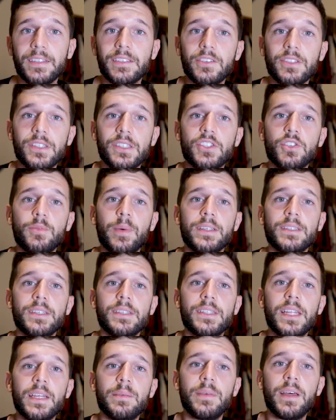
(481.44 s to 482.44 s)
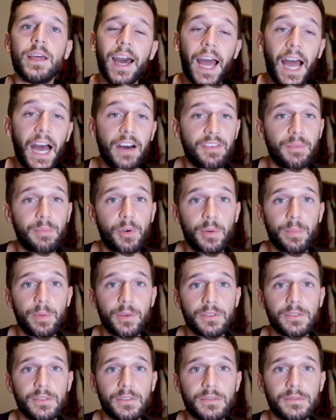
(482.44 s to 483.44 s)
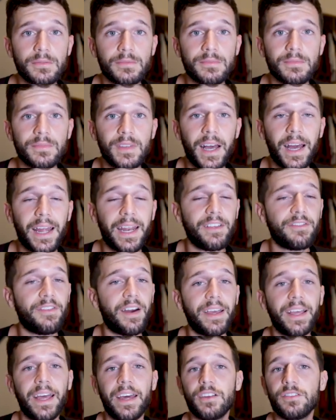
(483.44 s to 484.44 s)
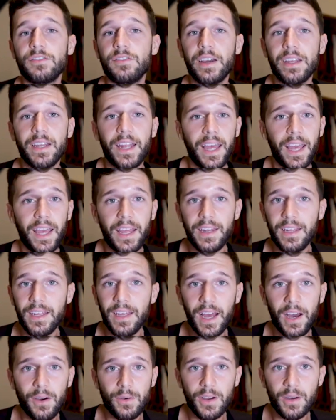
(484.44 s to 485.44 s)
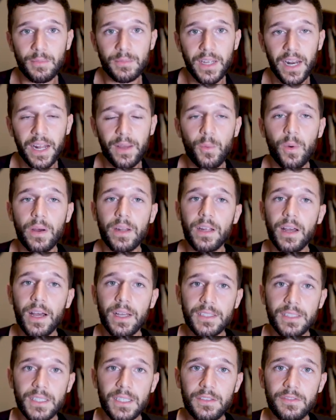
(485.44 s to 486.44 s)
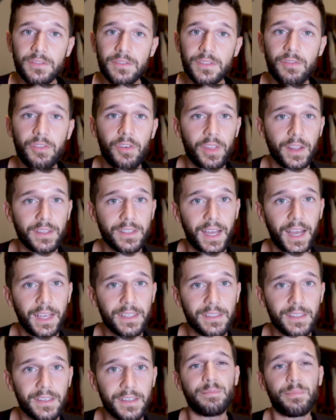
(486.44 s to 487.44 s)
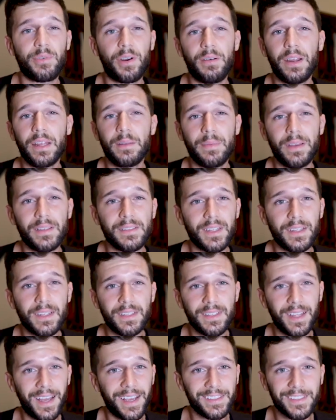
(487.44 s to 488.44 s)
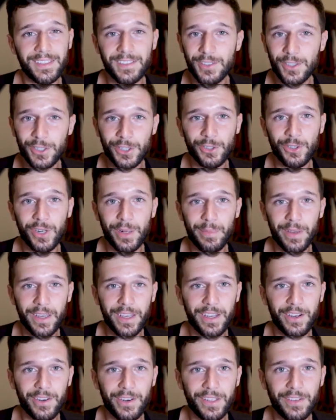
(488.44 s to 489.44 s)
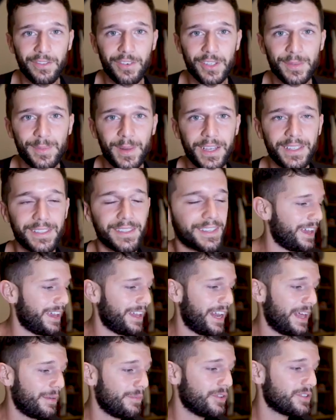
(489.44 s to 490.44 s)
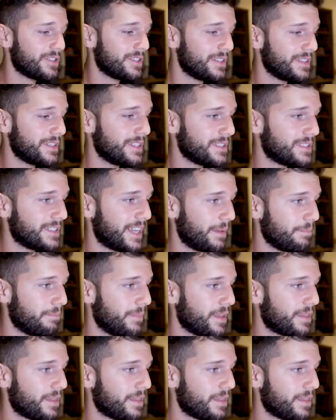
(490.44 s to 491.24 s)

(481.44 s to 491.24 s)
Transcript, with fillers: enters into my system have a purpose. And if I cannot find any outcome that I want to achieve for that task, probably it means that the task shouldn't be here in the first place. And I'm using the same